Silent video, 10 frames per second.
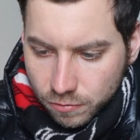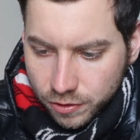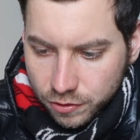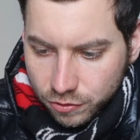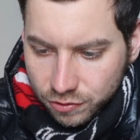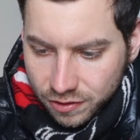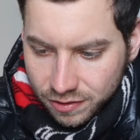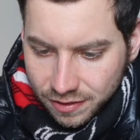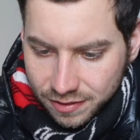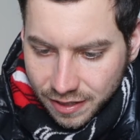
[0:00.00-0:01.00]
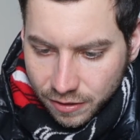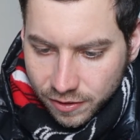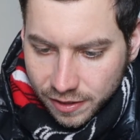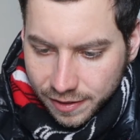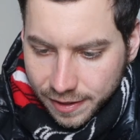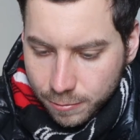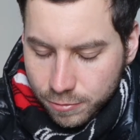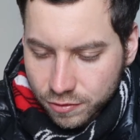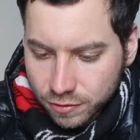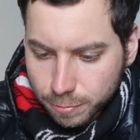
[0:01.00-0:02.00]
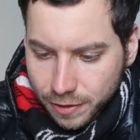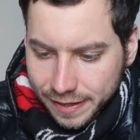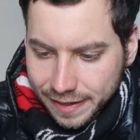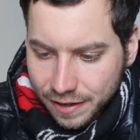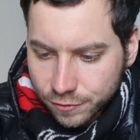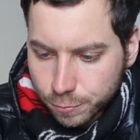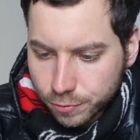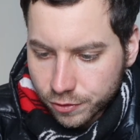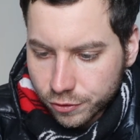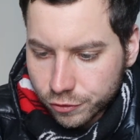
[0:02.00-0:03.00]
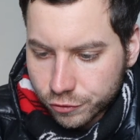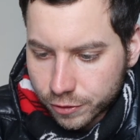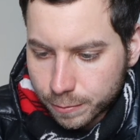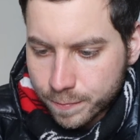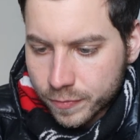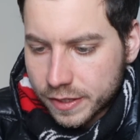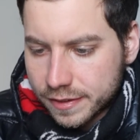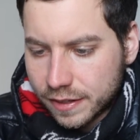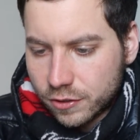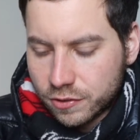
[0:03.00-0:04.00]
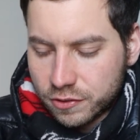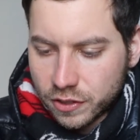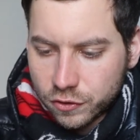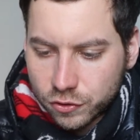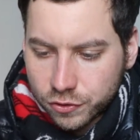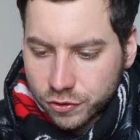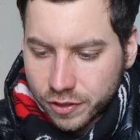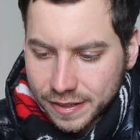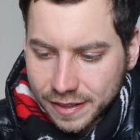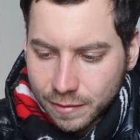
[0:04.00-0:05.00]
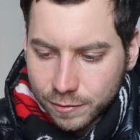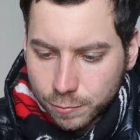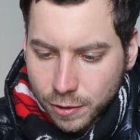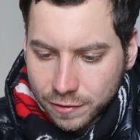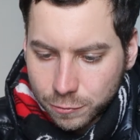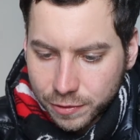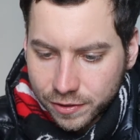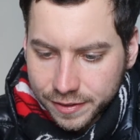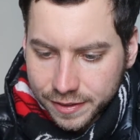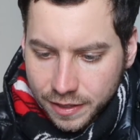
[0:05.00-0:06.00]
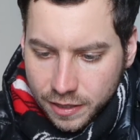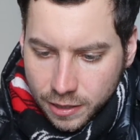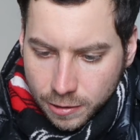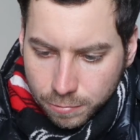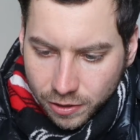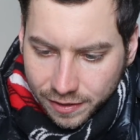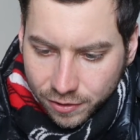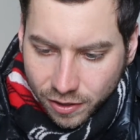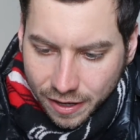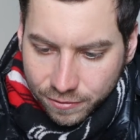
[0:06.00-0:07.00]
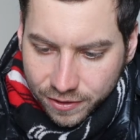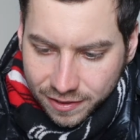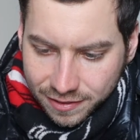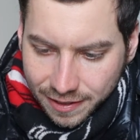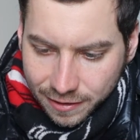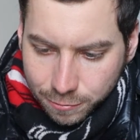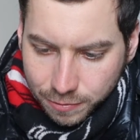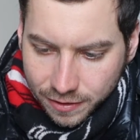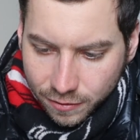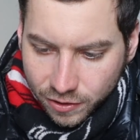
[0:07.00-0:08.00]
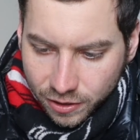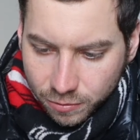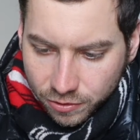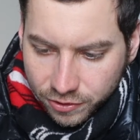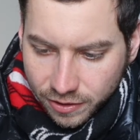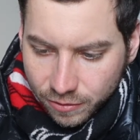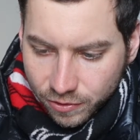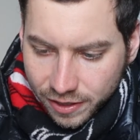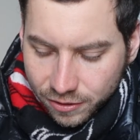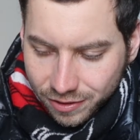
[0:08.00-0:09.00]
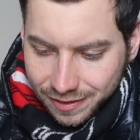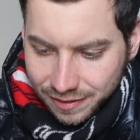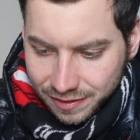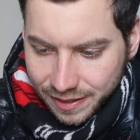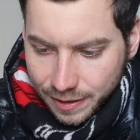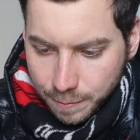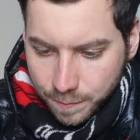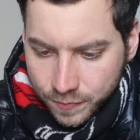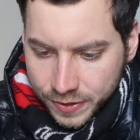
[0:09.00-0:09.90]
reduces the saving, labor supply, and entrepreneurship that are essential to economic prosperity, but little evidence has been available to evaluate this claim.